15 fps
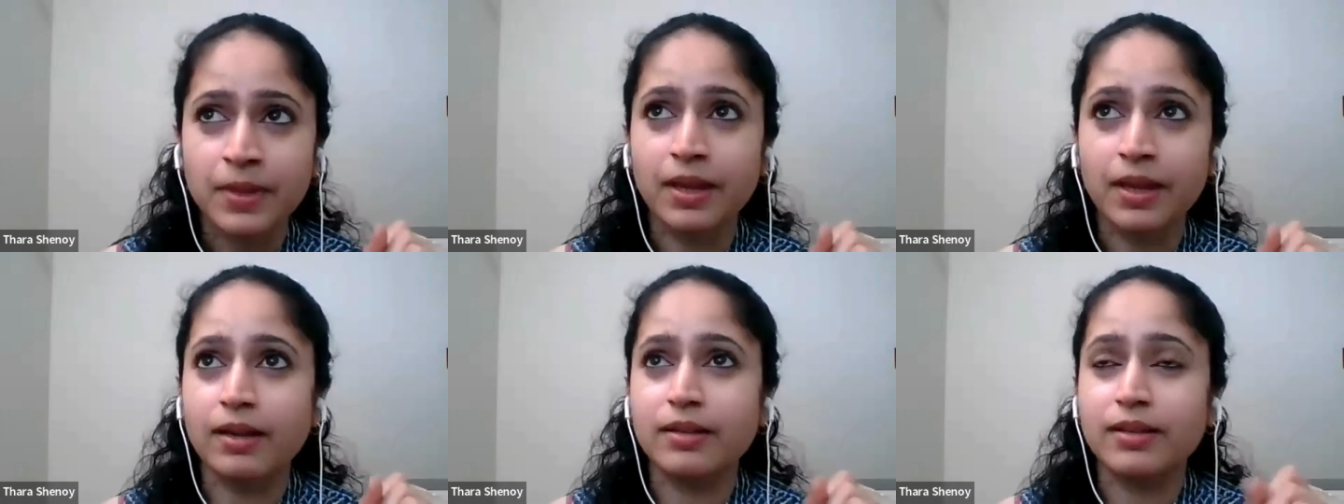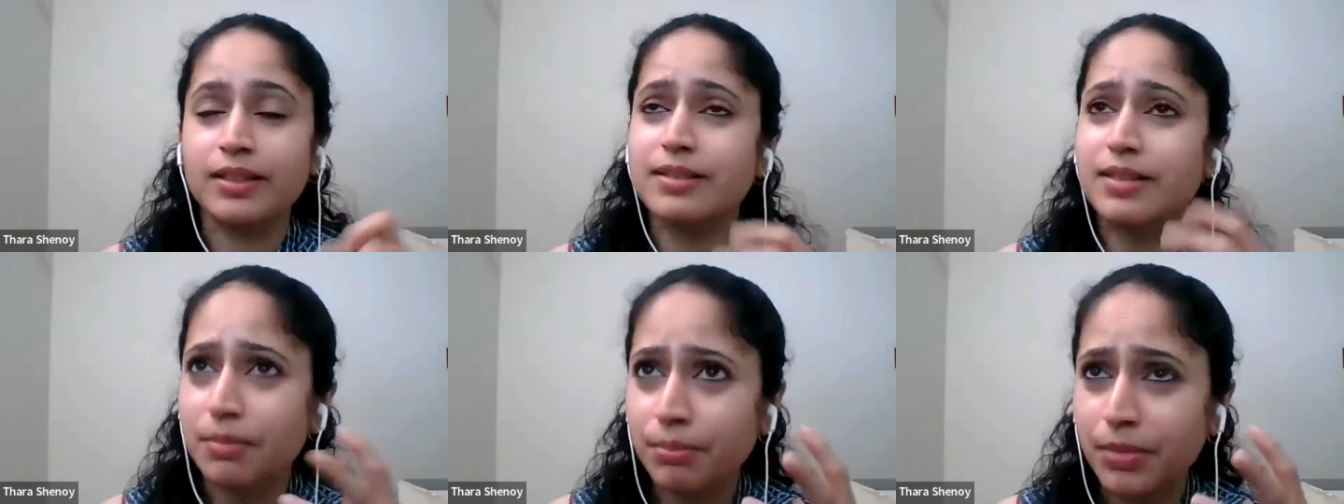and
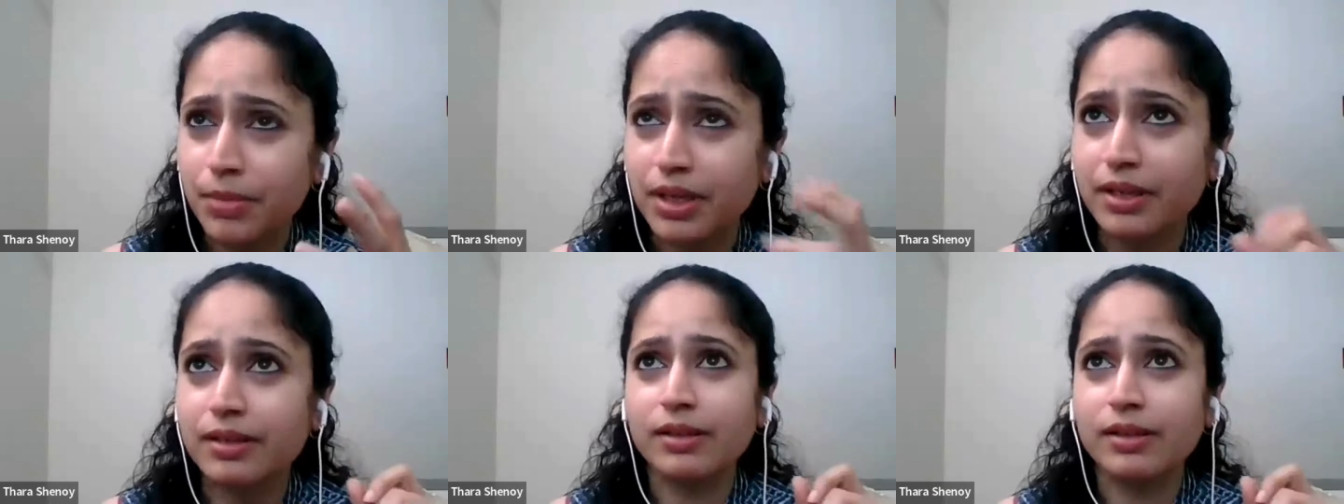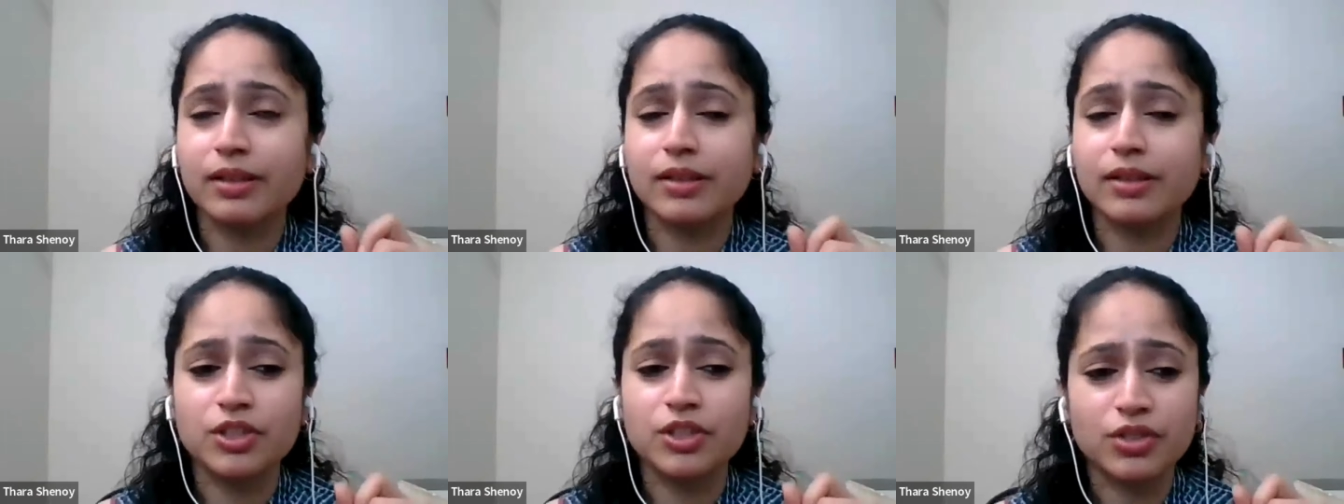then some medical
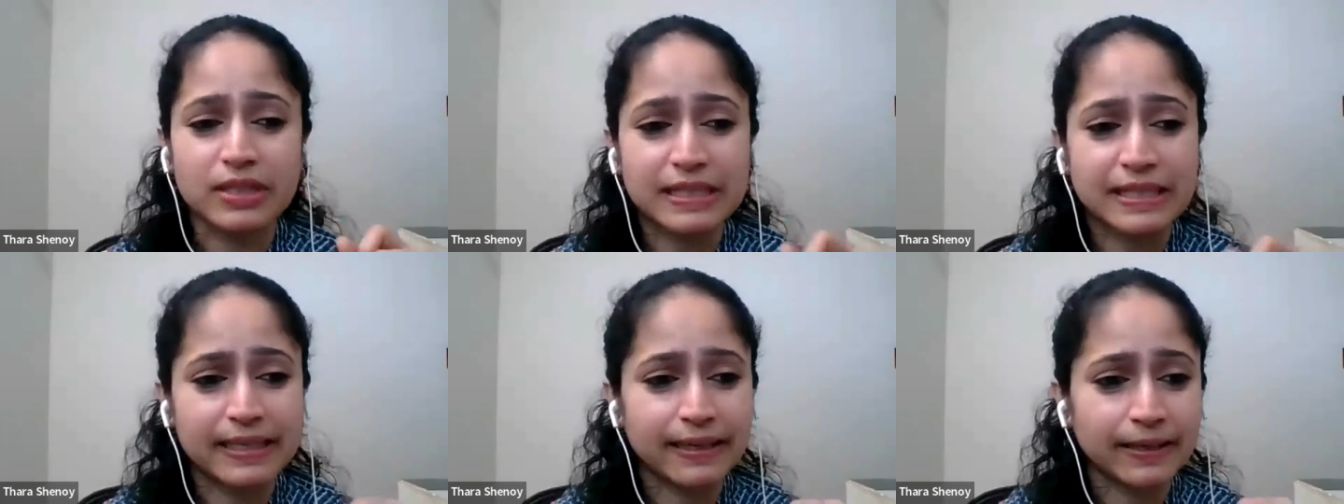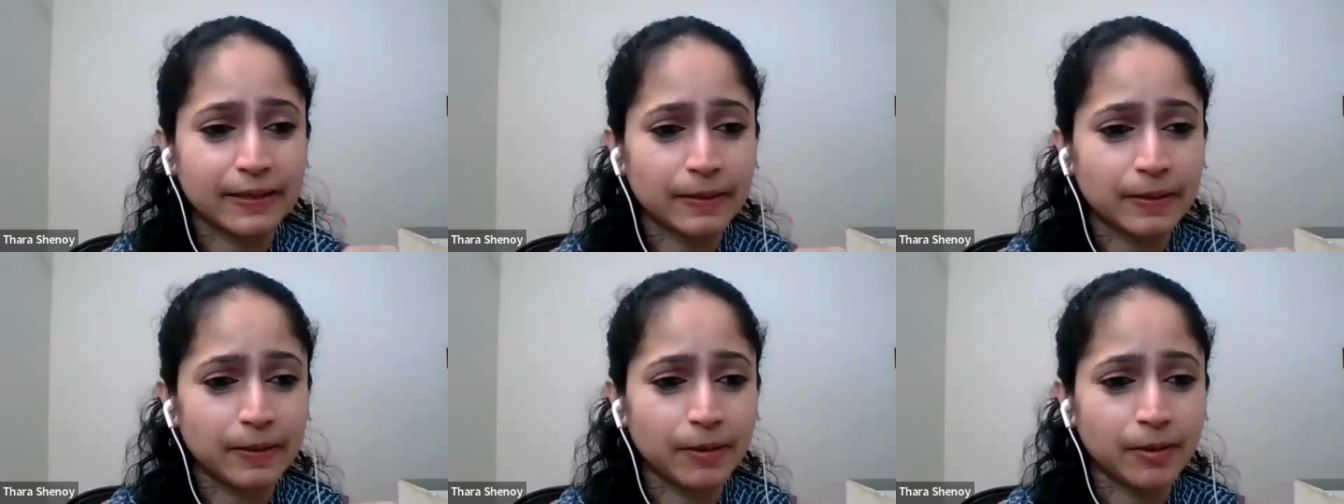conditions like